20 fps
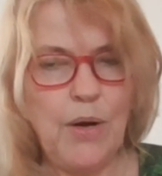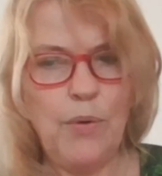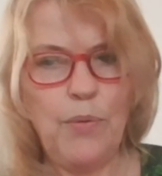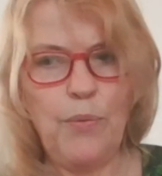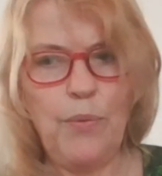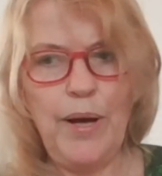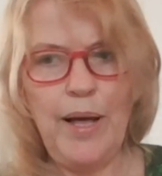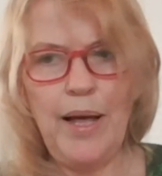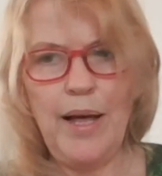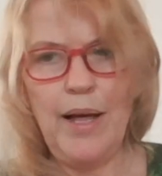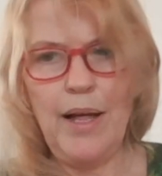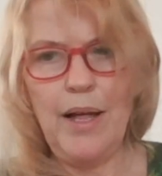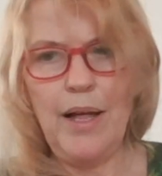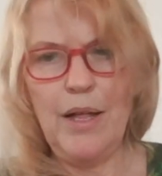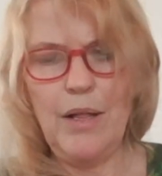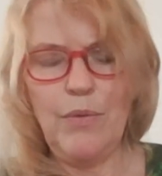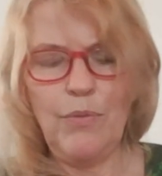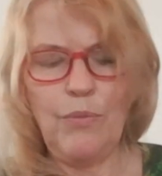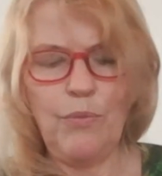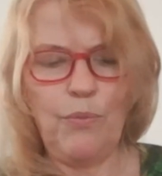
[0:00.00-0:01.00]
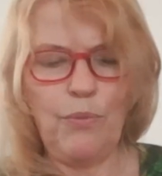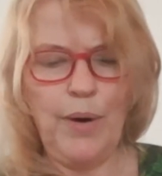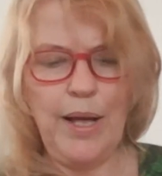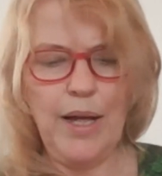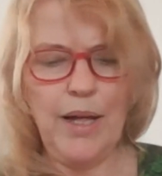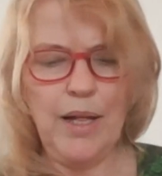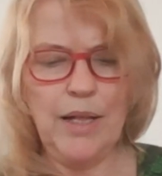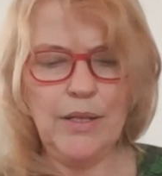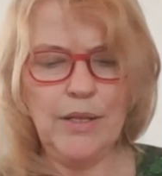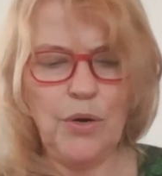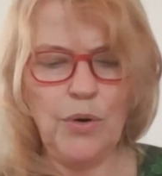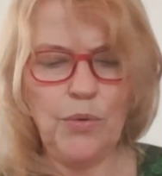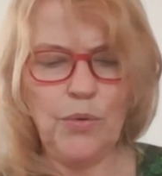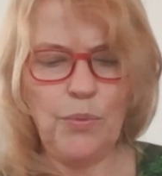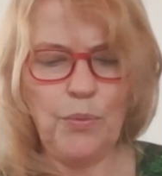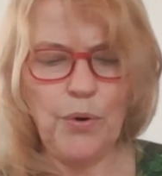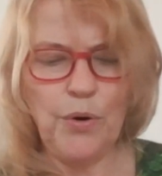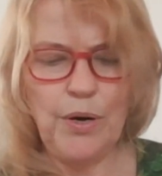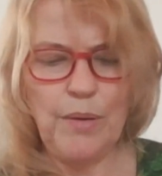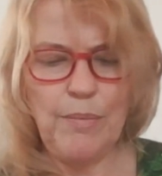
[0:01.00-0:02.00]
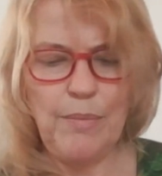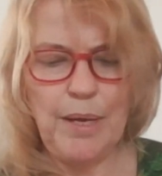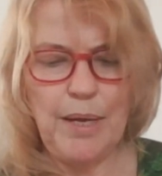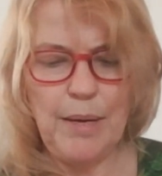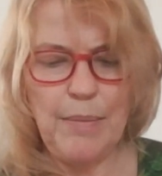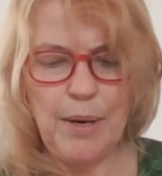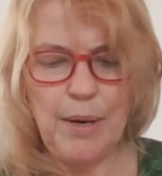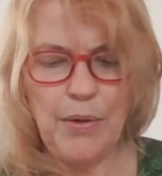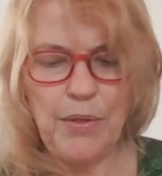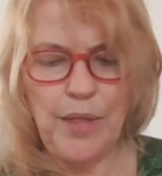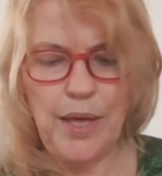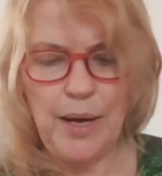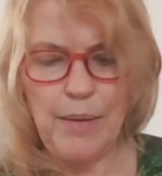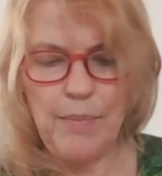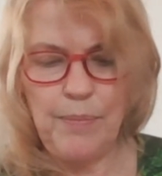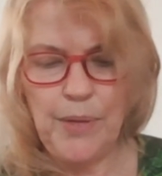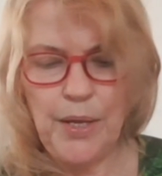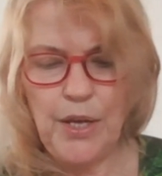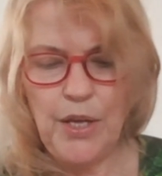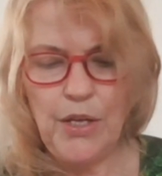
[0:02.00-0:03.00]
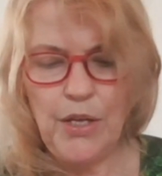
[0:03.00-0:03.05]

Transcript: Well, well, don't worry me about them.